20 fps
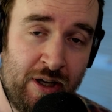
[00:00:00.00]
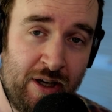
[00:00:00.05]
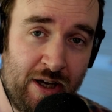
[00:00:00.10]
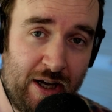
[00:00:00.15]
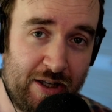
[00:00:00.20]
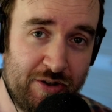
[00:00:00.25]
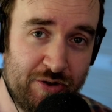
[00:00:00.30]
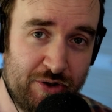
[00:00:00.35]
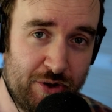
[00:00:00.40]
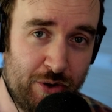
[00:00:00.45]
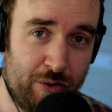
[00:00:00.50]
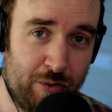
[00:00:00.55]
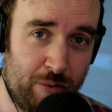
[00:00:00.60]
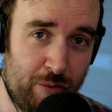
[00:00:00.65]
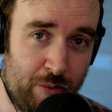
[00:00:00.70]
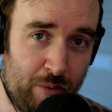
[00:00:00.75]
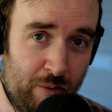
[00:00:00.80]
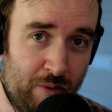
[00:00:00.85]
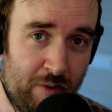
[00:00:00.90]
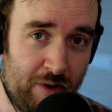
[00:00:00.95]
And
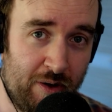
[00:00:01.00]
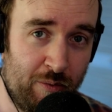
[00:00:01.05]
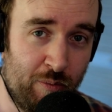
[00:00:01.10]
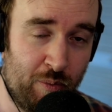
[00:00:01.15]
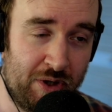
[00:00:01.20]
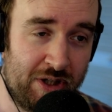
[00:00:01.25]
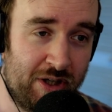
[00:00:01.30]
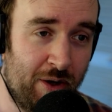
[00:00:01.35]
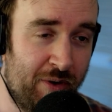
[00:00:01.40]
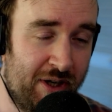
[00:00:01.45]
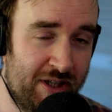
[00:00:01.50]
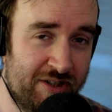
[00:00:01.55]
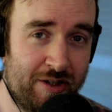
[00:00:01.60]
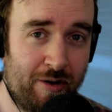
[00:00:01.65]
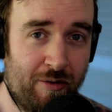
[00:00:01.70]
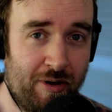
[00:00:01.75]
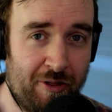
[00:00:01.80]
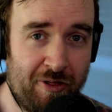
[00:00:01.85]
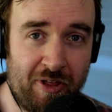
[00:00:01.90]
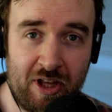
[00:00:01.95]
so we don't
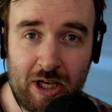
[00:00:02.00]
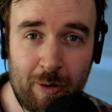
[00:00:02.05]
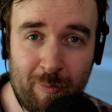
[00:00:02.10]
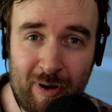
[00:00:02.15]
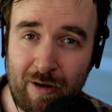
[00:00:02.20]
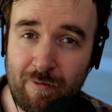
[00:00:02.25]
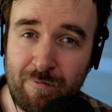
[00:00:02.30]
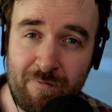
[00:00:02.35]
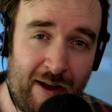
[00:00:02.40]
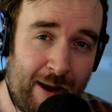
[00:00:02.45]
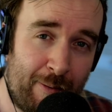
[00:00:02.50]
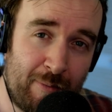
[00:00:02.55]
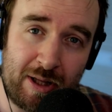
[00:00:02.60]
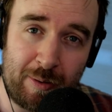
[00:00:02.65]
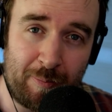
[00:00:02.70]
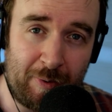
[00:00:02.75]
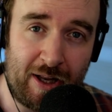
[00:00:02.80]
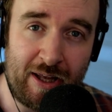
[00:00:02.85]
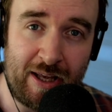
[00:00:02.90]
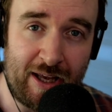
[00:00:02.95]
necessarily think about family
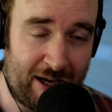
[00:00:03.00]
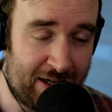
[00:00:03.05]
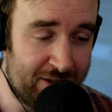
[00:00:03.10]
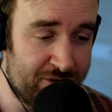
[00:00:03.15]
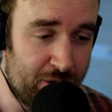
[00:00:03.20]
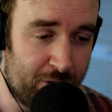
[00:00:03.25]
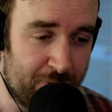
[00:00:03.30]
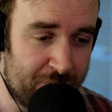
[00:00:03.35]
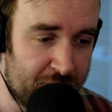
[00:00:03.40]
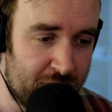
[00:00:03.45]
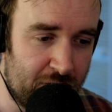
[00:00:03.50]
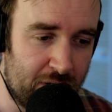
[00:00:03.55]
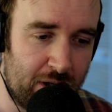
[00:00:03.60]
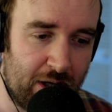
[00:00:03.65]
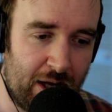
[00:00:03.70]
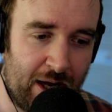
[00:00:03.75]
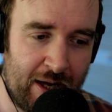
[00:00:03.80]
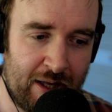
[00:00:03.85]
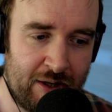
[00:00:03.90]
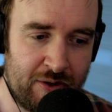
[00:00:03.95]
play as often,
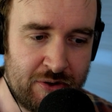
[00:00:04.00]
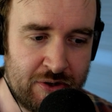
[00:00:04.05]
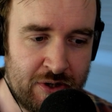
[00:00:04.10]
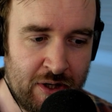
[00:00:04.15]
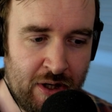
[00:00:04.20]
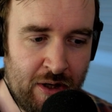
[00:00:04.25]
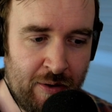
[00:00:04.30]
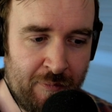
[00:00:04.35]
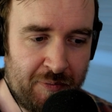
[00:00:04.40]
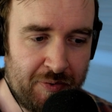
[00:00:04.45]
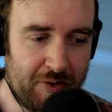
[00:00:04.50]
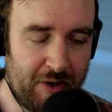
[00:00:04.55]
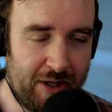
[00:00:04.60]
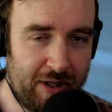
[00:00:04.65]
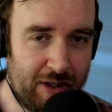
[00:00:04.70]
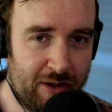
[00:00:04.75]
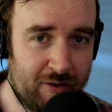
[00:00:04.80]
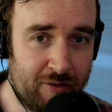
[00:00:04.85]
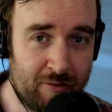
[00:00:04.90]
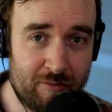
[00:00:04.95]
and
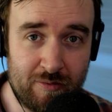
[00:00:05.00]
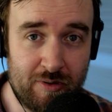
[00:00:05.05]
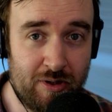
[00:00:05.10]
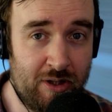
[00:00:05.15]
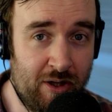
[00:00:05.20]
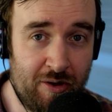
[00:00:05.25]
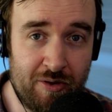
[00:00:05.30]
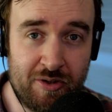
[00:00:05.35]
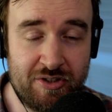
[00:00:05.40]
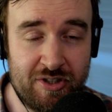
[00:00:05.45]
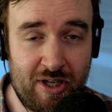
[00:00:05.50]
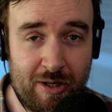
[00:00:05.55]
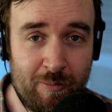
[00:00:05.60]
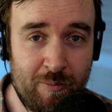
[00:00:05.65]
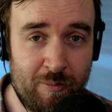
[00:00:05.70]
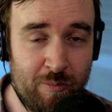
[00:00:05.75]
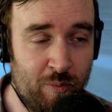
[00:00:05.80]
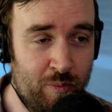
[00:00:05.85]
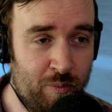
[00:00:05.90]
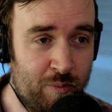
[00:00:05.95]
the
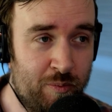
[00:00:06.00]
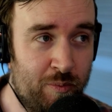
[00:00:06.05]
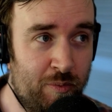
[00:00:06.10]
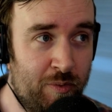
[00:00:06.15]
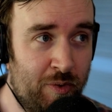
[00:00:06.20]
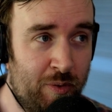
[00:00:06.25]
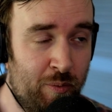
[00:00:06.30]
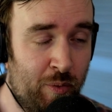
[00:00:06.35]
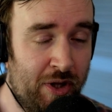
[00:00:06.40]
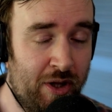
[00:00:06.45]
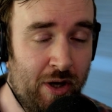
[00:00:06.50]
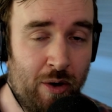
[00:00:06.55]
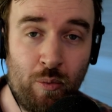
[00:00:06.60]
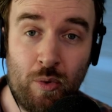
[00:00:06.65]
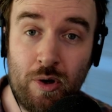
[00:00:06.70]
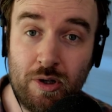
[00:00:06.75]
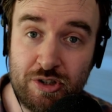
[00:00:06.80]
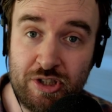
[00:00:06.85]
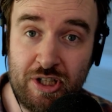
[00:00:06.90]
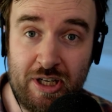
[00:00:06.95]
same with our
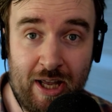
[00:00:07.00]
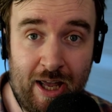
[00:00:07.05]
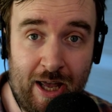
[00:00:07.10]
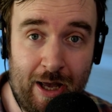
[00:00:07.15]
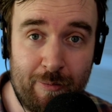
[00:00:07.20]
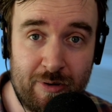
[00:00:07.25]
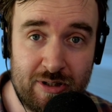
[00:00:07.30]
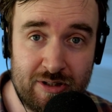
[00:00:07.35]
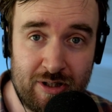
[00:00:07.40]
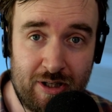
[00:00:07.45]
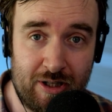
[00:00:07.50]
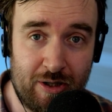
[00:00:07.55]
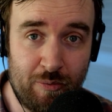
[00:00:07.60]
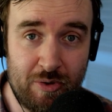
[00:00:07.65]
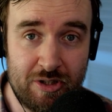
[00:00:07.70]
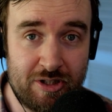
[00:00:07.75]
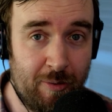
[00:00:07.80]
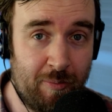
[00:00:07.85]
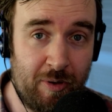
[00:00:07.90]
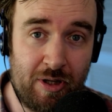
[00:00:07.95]
watching habits. Like, we're
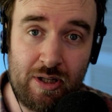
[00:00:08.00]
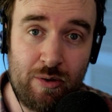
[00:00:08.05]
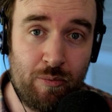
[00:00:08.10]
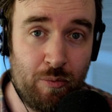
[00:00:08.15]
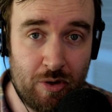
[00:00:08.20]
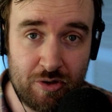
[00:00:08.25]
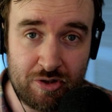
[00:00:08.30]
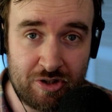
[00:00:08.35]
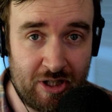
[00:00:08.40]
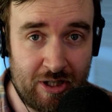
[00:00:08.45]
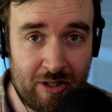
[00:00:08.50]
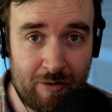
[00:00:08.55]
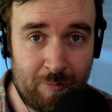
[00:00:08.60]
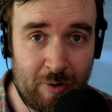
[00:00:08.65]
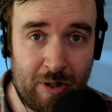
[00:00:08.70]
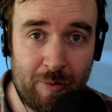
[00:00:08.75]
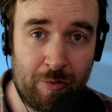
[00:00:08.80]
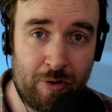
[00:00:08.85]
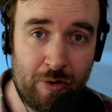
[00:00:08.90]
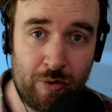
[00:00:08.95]
typically watching
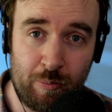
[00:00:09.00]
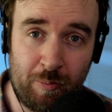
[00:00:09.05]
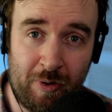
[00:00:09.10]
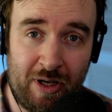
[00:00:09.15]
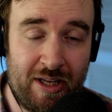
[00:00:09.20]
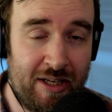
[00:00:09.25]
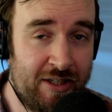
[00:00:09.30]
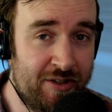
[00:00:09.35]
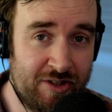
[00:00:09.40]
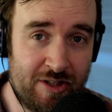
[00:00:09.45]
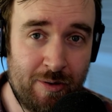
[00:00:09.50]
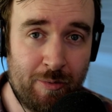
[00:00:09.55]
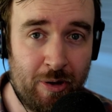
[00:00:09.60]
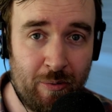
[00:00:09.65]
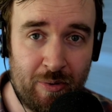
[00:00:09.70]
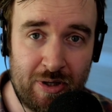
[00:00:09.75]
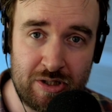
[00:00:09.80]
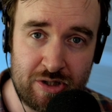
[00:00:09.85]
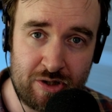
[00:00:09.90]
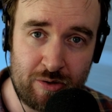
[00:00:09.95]
people who play in similar
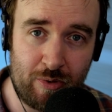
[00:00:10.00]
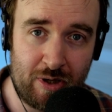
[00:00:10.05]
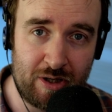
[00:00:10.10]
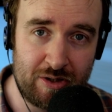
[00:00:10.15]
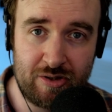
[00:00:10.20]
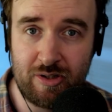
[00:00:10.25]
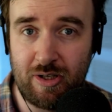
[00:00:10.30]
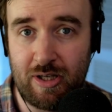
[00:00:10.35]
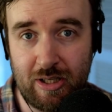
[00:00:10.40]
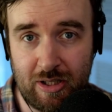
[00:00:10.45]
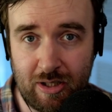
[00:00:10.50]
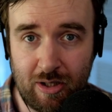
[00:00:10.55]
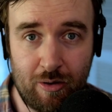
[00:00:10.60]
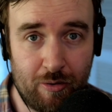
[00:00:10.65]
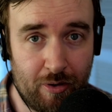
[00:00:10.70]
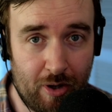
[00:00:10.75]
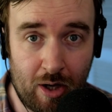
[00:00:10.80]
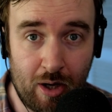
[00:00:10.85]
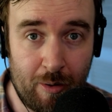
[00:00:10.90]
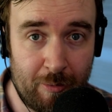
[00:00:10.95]
ways to us, like,
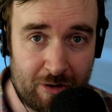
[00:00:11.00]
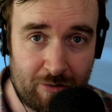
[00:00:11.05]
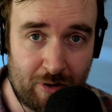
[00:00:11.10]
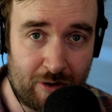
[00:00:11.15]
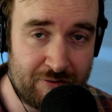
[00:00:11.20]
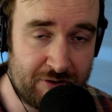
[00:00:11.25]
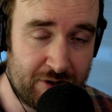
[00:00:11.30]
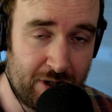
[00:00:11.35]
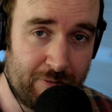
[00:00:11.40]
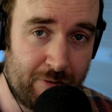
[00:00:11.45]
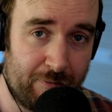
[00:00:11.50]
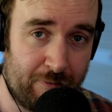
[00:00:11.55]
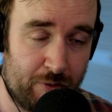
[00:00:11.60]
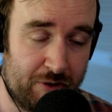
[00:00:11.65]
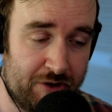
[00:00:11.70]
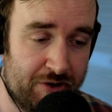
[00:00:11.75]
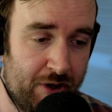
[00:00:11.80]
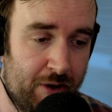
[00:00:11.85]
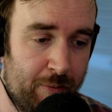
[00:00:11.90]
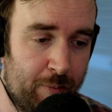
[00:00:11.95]
the Hermitcraft server, for
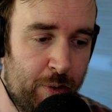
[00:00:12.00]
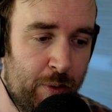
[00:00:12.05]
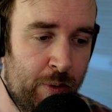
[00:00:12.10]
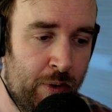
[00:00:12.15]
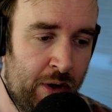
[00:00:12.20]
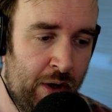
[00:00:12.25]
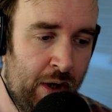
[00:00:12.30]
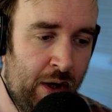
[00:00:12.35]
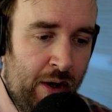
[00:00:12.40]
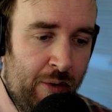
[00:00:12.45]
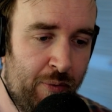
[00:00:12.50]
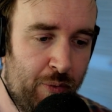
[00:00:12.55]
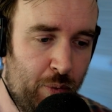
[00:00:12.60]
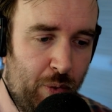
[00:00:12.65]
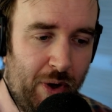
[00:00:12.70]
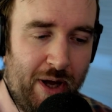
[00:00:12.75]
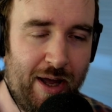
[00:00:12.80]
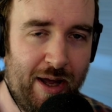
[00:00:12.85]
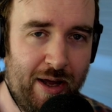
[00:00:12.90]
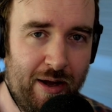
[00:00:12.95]
example,
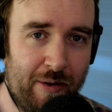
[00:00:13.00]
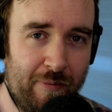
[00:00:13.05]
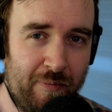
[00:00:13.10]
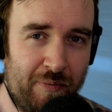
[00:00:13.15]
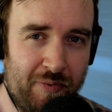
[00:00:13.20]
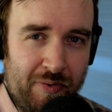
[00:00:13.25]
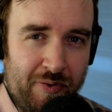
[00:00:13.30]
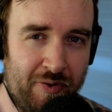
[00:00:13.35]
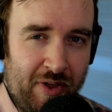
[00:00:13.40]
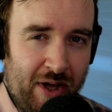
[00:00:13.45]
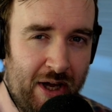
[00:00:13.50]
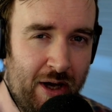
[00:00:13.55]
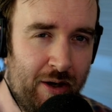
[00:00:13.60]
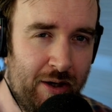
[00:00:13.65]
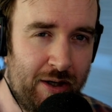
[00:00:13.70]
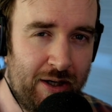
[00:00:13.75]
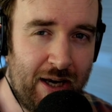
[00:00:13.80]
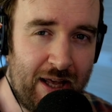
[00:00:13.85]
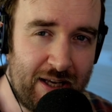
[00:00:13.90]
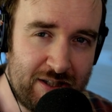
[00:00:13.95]
where they are
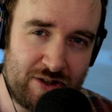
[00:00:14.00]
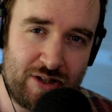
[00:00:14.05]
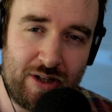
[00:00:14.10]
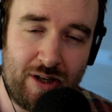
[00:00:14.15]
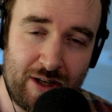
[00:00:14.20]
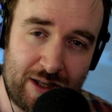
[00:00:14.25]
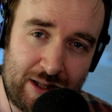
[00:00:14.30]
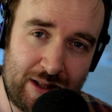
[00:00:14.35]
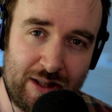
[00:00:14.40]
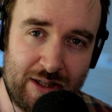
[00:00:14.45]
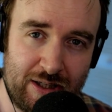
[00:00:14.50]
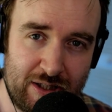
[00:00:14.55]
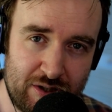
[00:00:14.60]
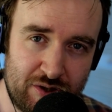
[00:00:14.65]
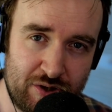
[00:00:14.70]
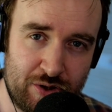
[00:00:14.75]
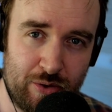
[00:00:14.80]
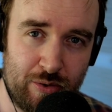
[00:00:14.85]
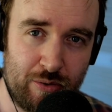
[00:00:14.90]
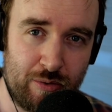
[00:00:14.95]
less likely
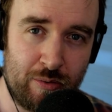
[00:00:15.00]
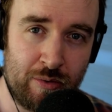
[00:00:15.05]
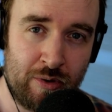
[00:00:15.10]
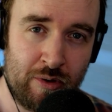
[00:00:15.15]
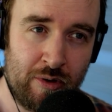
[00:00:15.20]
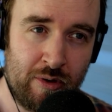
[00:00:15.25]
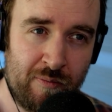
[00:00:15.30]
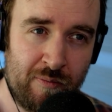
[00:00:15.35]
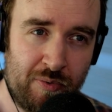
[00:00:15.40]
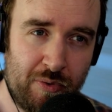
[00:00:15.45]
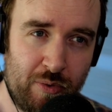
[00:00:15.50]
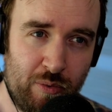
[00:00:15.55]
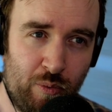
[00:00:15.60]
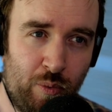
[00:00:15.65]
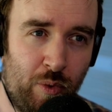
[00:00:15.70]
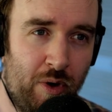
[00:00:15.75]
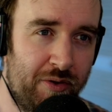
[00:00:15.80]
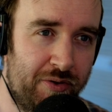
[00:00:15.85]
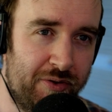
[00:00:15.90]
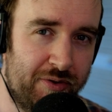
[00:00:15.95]
to
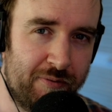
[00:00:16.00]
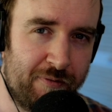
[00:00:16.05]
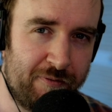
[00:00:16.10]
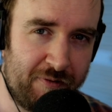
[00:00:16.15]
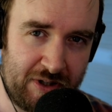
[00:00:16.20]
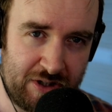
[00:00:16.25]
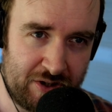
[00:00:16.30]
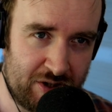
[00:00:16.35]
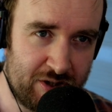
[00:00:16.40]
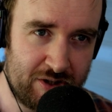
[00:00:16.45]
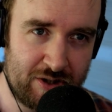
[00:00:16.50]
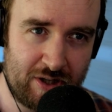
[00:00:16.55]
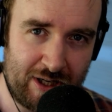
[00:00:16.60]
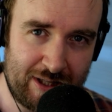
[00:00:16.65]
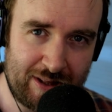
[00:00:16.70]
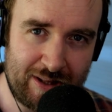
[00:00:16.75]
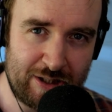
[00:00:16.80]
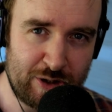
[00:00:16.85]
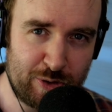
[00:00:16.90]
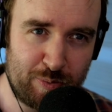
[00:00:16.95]
want features
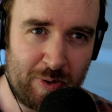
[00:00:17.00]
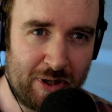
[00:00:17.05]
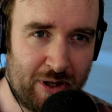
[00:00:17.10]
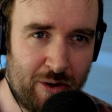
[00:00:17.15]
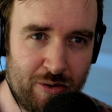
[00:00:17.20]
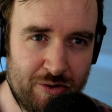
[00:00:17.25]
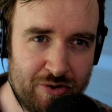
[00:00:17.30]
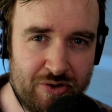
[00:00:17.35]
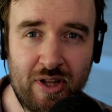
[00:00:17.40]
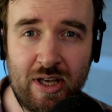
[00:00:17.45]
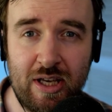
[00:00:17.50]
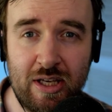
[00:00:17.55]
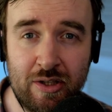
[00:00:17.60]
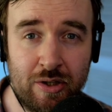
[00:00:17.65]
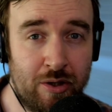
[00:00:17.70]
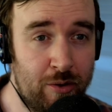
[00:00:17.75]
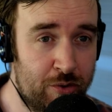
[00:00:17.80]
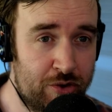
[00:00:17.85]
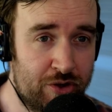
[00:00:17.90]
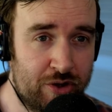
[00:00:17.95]
like this because they're
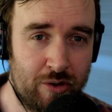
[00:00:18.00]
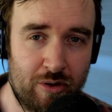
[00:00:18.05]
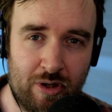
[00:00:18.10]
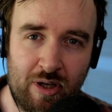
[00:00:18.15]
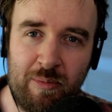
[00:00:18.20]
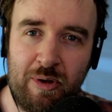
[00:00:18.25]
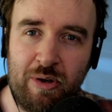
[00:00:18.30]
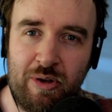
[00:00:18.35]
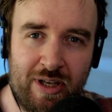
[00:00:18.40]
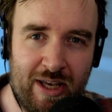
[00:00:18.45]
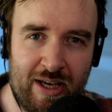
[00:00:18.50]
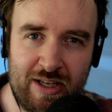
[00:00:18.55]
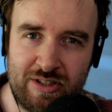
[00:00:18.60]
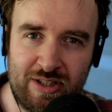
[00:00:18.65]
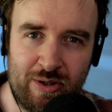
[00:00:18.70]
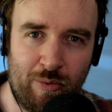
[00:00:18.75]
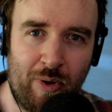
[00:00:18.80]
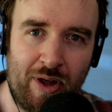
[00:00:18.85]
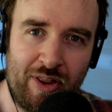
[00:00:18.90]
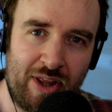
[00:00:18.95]
used to
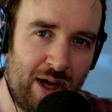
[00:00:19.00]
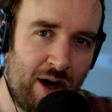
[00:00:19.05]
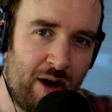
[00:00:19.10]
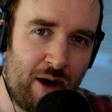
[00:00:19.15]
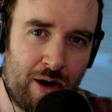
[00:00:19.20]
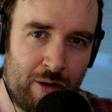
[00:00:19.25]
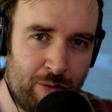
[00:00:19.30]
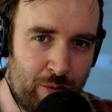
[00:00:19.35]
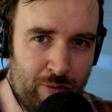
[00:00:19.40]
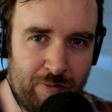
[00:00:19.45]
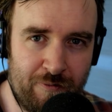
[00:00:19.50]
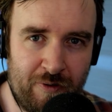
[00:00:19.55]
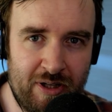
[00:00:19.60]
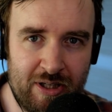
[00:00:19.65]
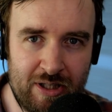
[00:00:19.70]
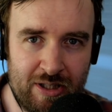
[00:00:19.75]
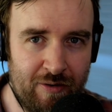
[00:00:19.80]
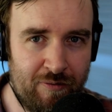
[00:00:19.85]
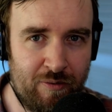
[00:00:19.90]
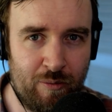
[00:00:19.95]
communicating where they are or
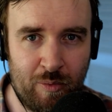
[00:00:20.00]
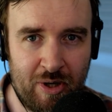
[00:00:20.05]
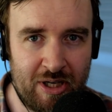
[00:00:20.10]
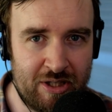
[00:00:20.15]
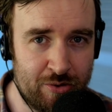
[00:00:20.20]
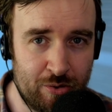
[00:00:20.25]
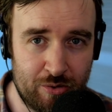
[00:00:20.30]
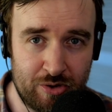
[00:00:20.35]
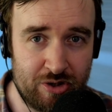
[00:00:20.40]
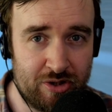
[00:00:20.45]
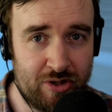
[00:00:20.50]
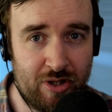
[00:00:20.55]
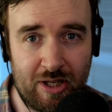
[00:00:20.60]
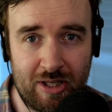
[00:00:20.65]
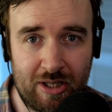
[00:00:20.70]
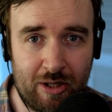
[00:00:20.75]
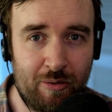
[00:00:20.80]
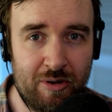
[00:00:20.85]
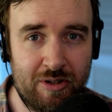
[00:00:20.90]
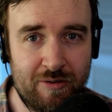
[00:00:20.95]
finding different ways, or just like
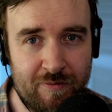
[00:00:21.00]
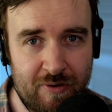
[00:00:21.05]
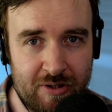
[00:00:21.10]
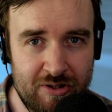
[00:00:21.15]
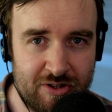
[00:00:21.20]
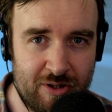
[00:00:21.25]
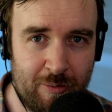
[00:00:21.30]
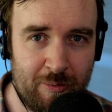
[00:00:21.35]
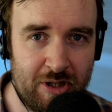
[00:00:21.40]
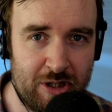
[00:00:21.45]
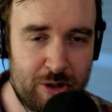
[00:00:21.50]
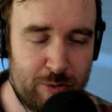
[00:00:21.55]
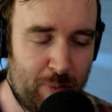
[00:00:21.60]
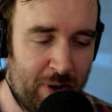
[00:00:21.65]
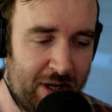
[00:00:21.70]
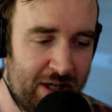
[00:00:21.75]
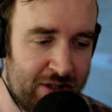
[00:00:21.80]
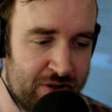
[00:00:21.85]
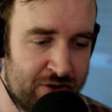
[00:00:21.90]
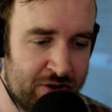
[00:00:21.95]
going to find somebody's
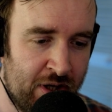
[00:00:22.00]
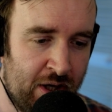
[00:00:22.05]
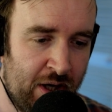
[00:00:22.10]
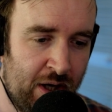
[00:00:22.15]
base.